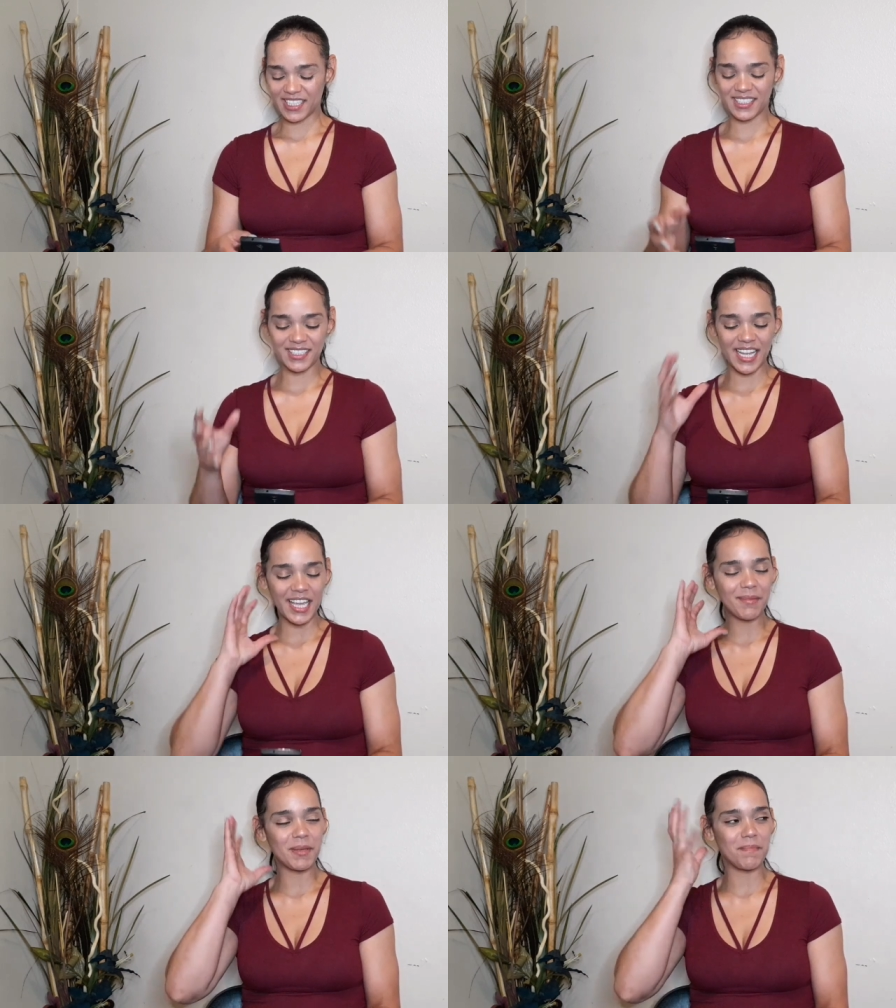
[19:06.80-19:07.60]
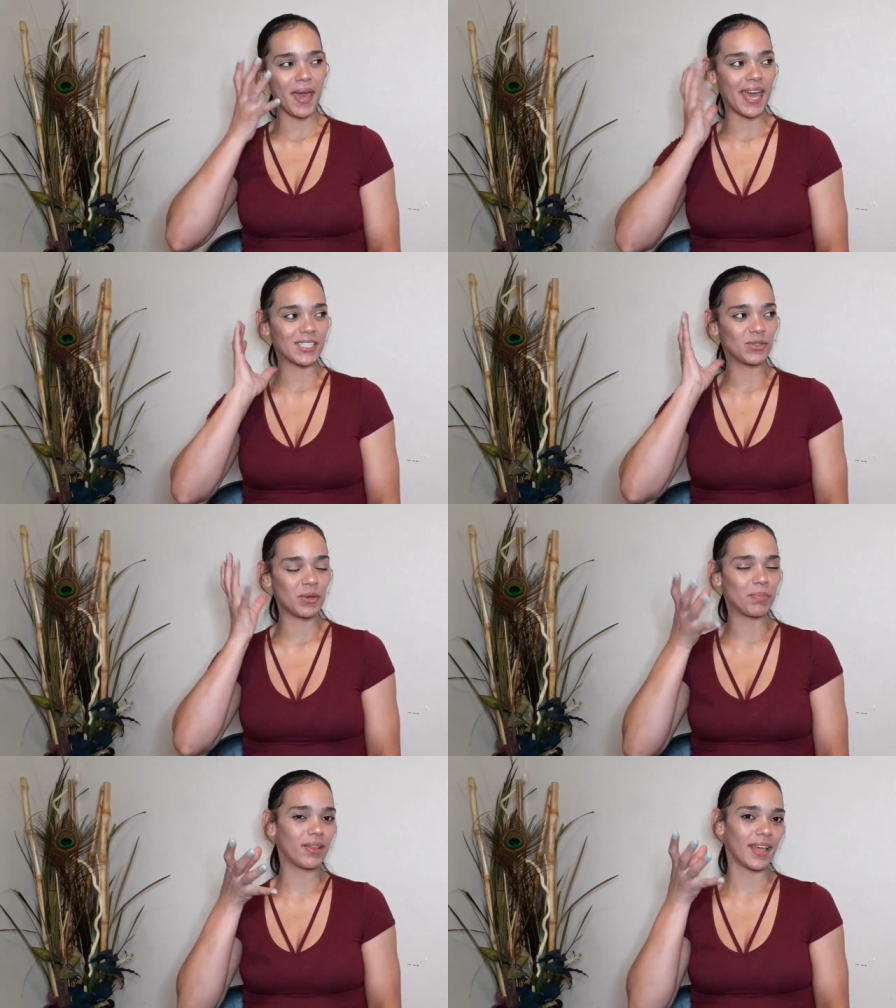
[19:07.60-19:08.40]
it's taking me back to
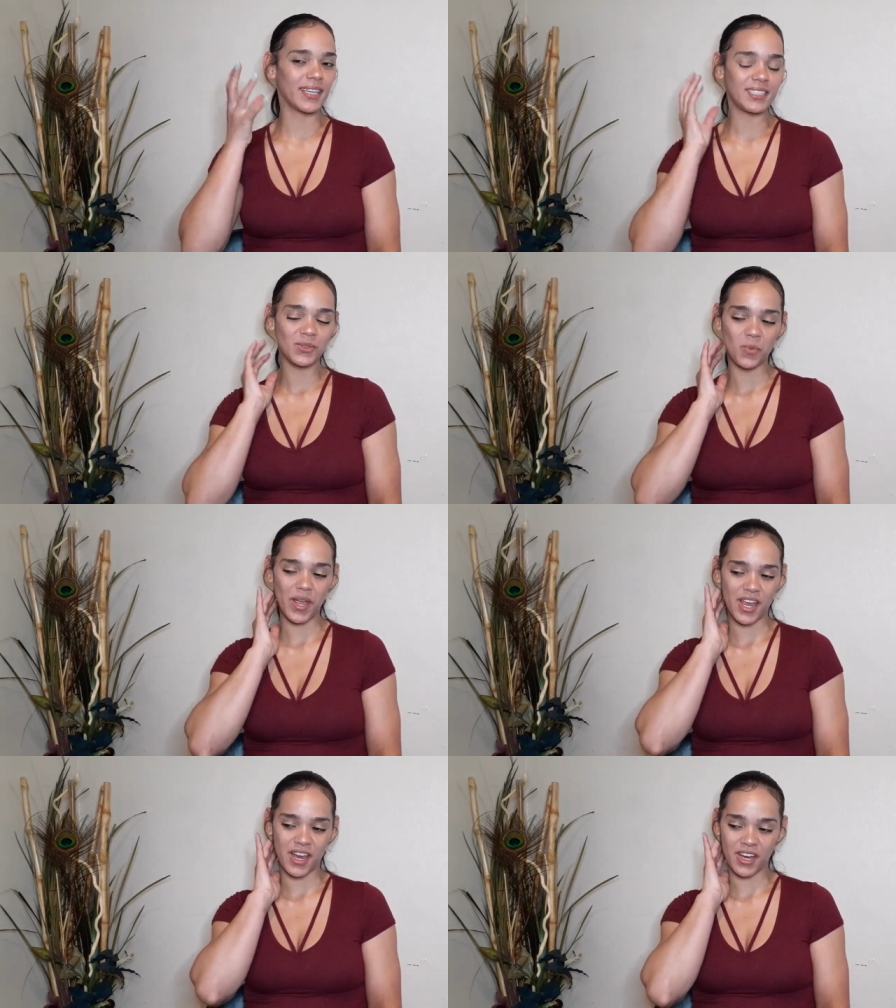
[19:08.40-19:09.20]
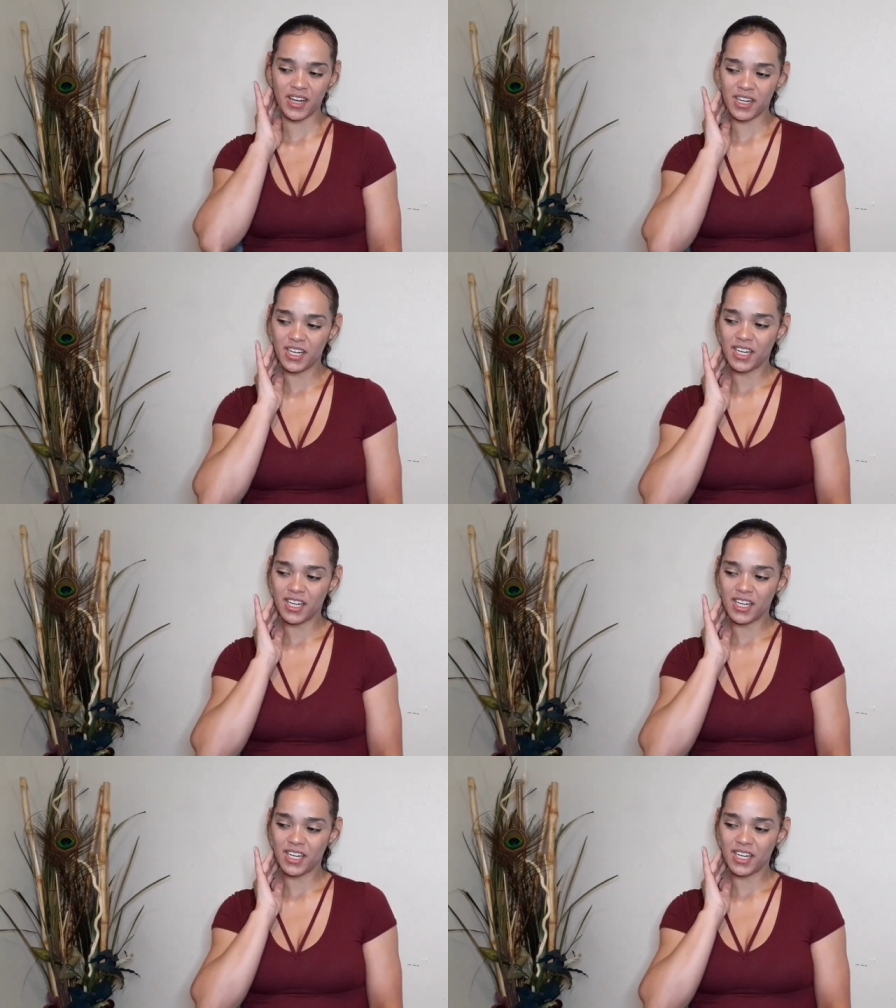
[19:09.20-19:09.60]
a place where